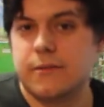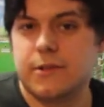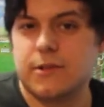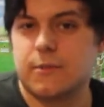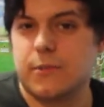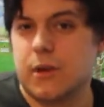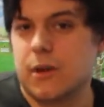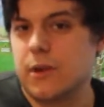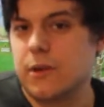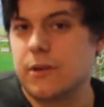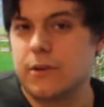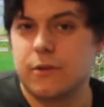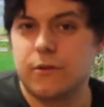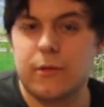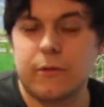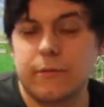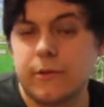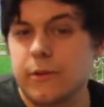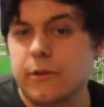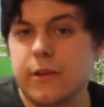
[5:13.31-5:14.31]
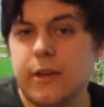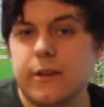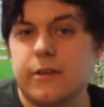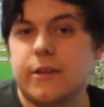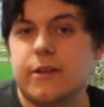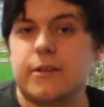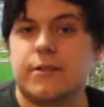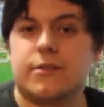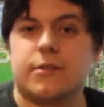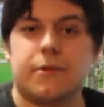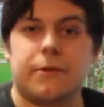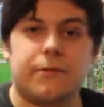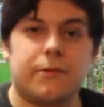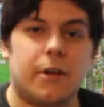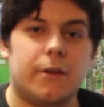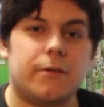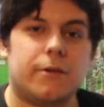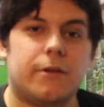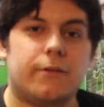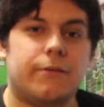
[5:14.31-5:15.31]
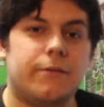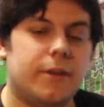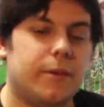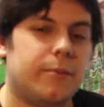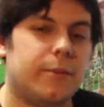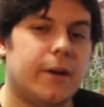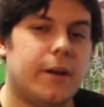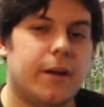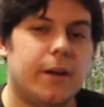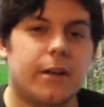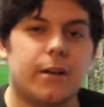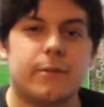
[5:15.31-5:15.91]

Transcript: small little review like this, so if you have any feedback,